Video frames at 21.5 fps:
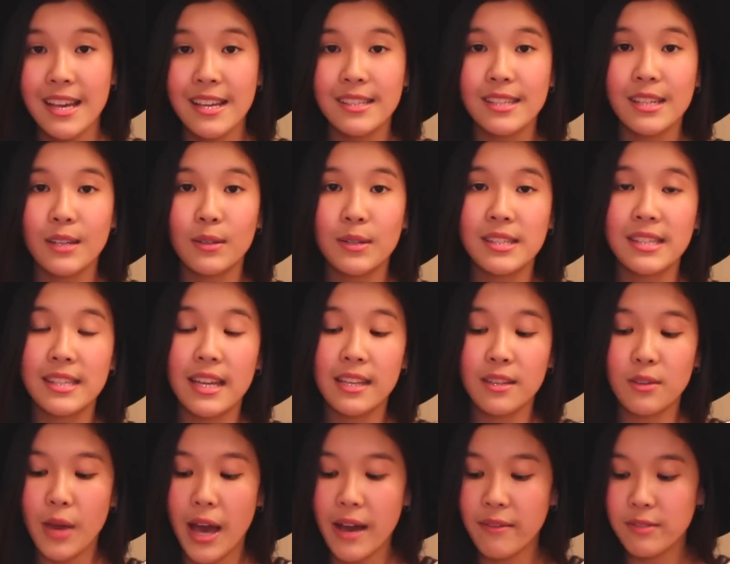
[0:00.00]
So it's
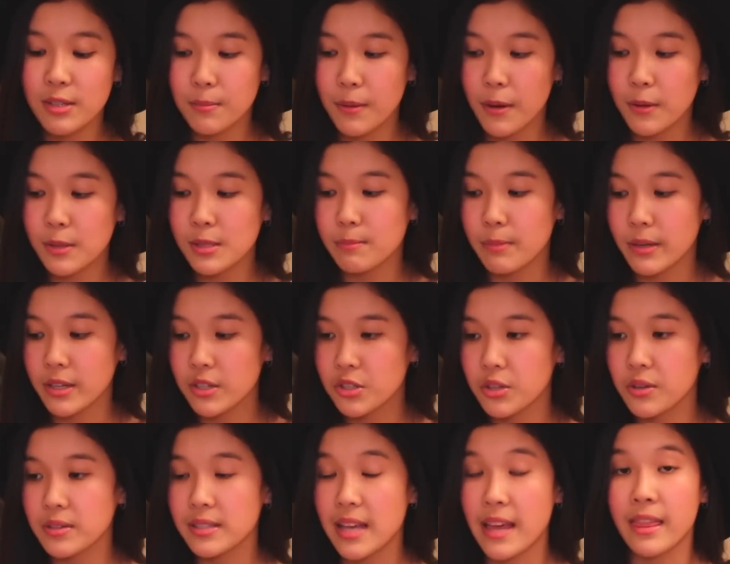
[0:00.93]
that you have to post
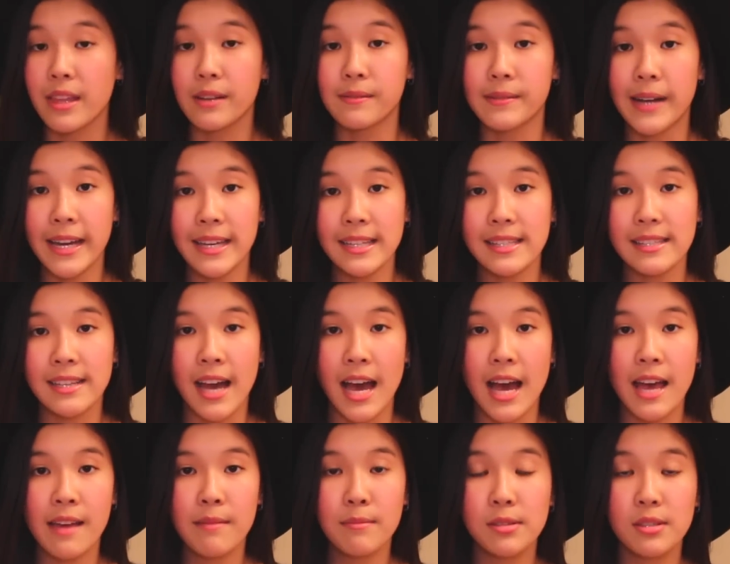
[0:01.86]
pictures at the right
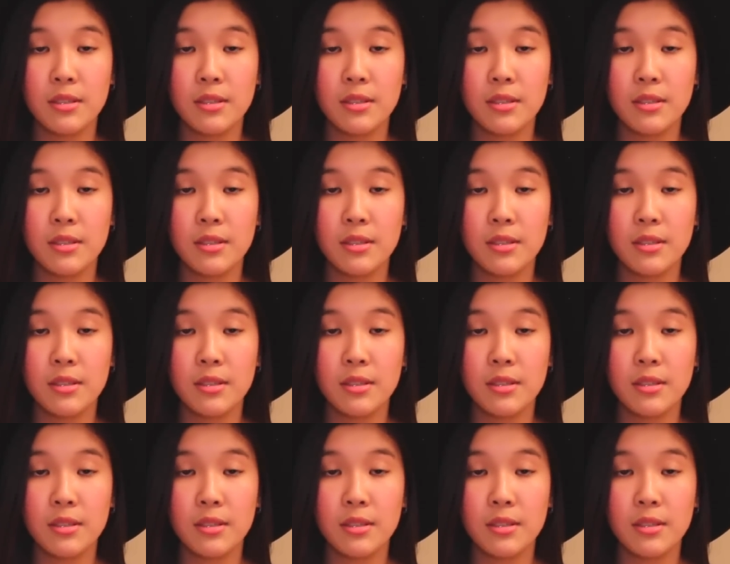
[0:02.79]
time,